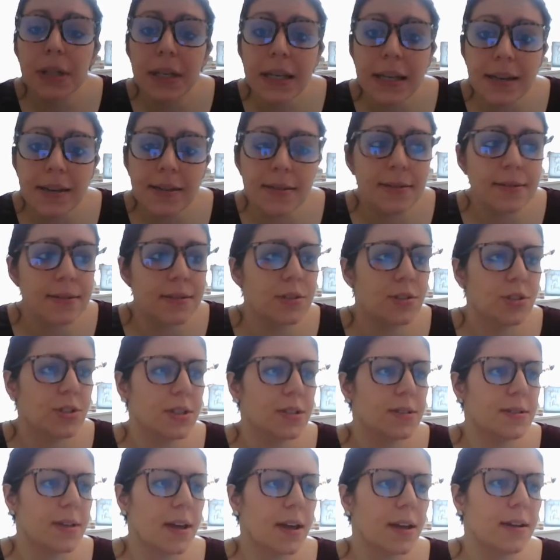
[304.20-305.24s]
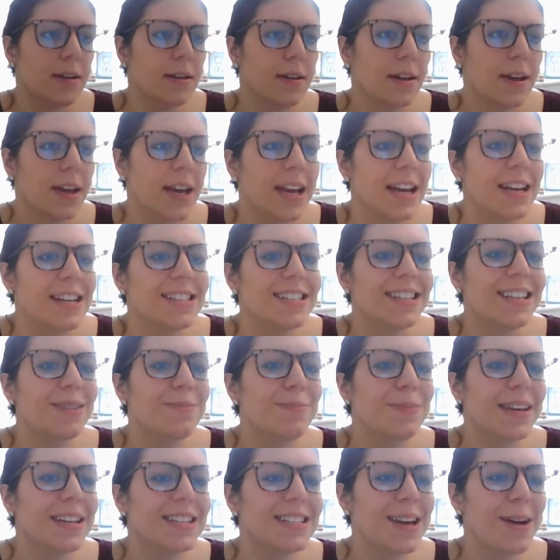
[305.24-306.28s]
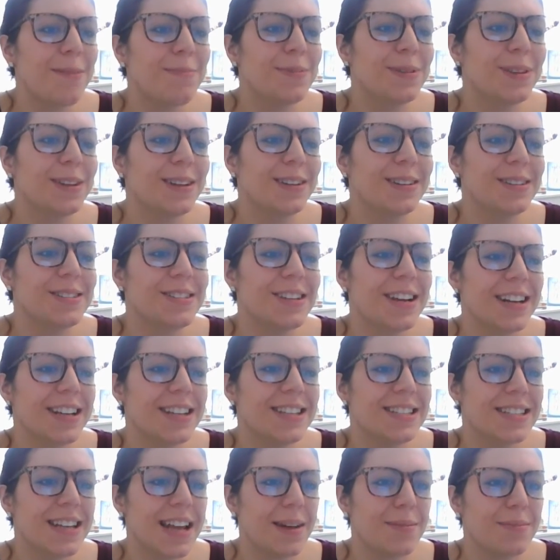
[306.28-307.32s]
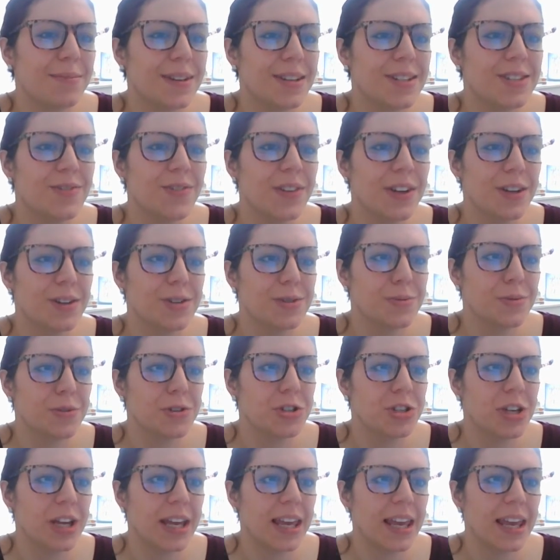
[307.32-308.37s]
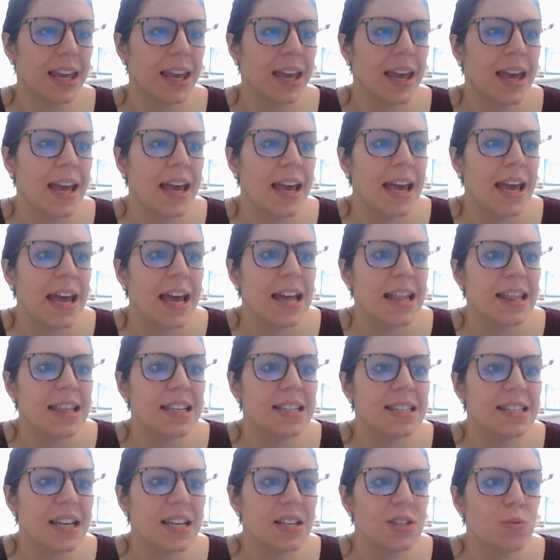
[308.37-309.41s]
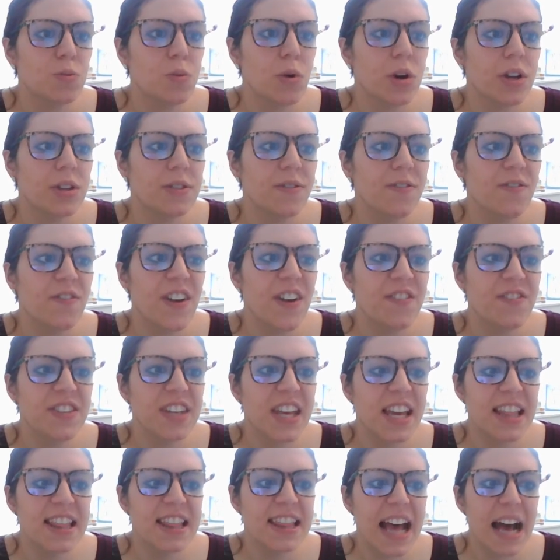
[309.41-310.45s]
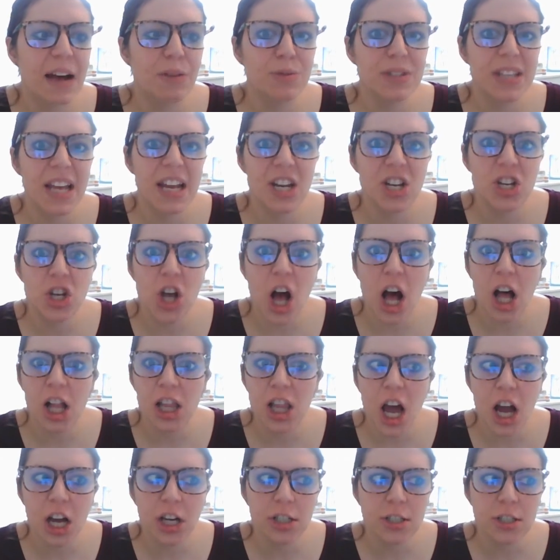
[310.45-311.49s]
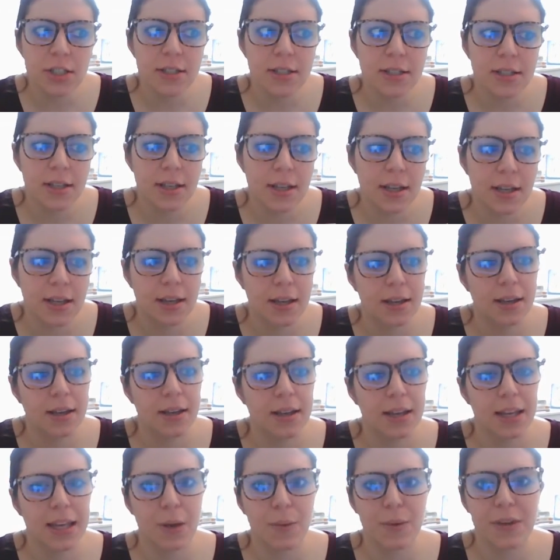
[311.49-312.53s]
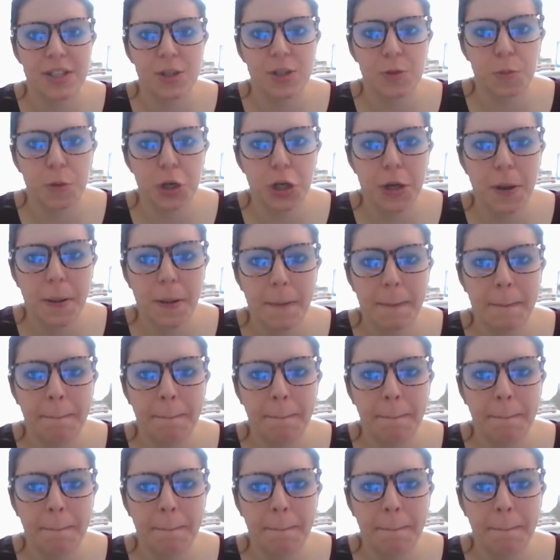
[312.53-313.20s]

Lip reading: please, she said. Dink picked up the little Jenny stamp. His fingers were shaking. This is worth $15,000, he whispered.